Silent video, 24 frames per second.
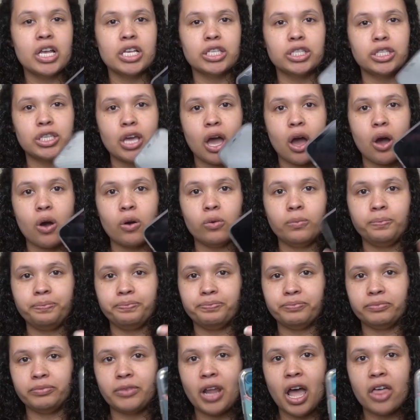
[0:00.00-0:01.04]
So
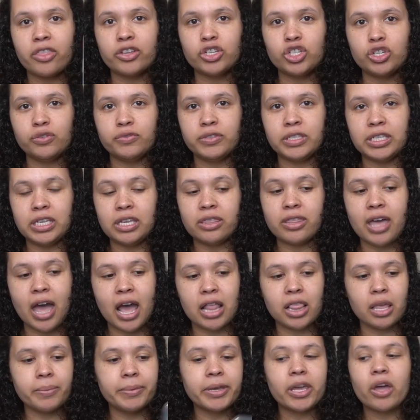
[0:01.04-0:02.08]
now that you've seen
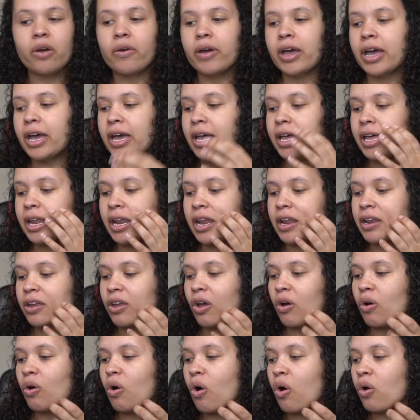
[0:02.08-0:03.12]
that, let me go ahead and
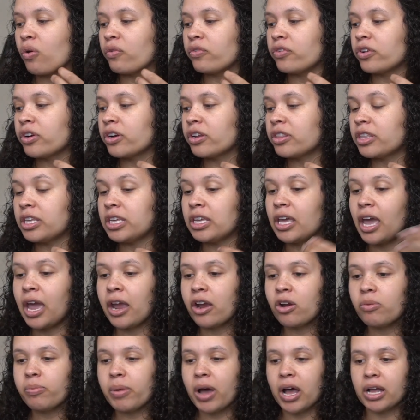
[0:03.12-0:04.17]
go over the
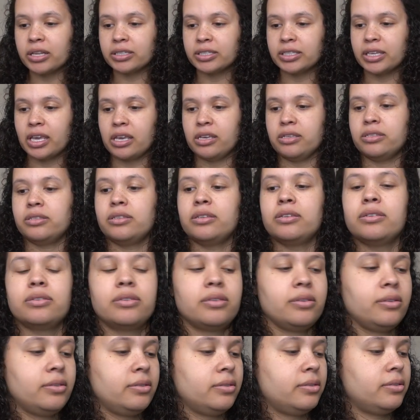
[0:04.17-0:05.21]
AirPods
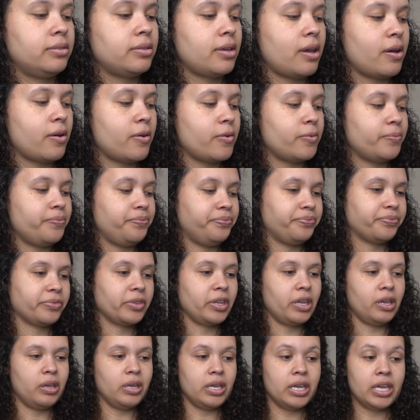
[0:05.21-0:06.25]
cases. So
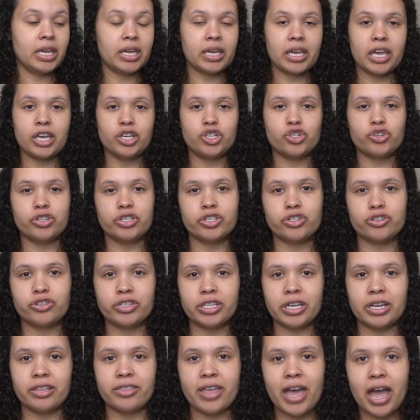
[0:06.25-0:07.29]
in case you're
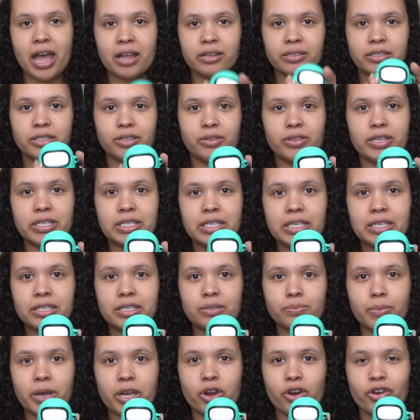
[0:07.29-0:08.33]
interested in that. So this
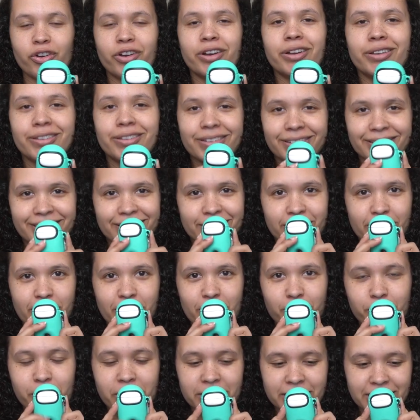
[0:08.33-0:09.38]
is my current
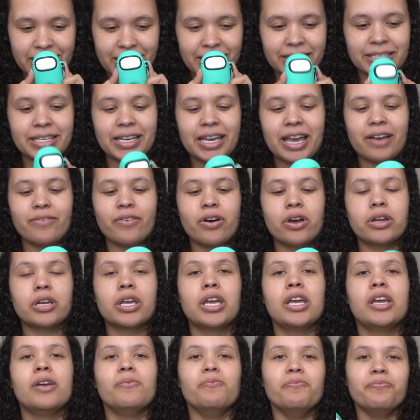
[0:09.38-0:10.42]
AirPods case I have on.
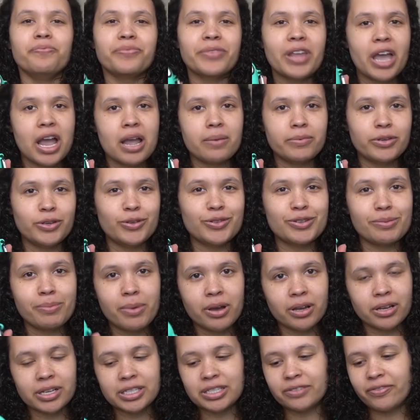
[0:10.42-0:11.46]
I'm a huge
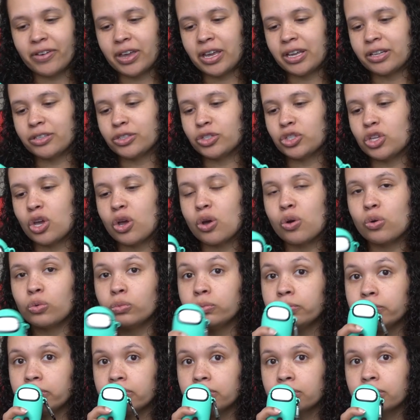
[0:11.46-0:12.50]
Among Us fan, so
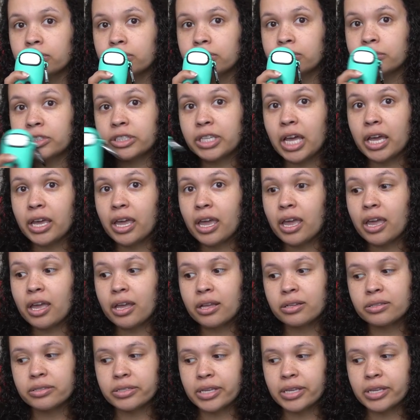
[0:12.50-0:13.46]
Cyan,